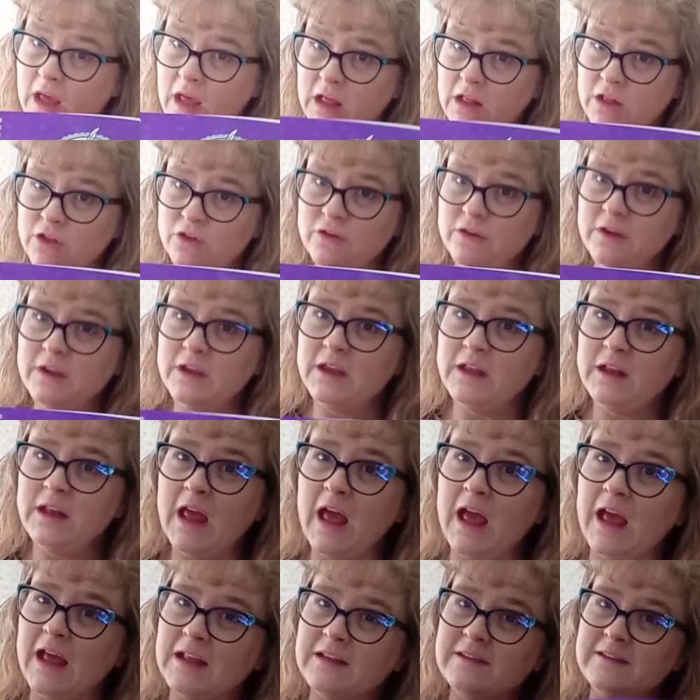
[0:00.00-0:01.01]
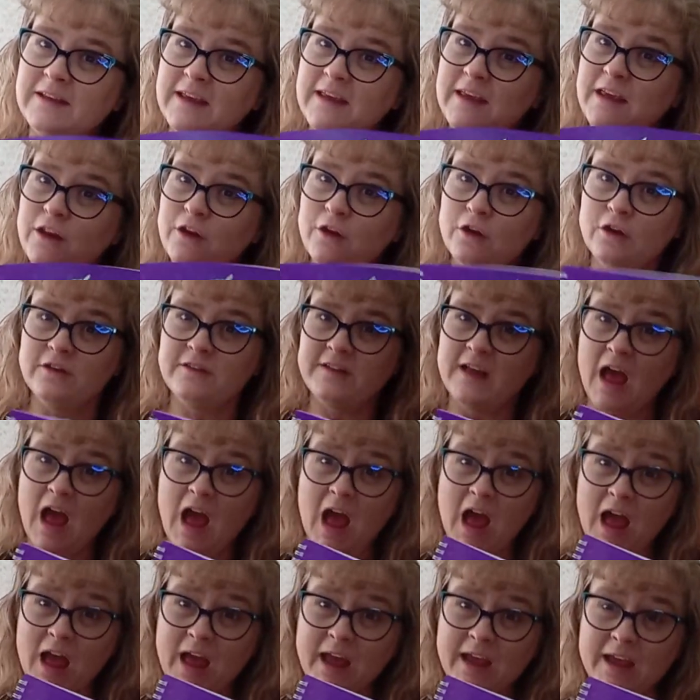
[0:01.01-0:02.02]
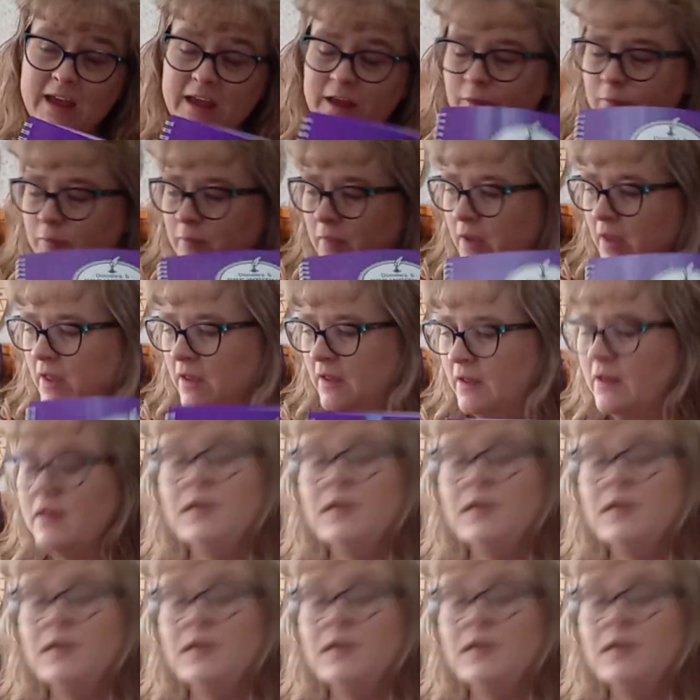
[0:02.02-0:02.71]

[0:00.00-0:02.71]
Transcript: coloring and taking our time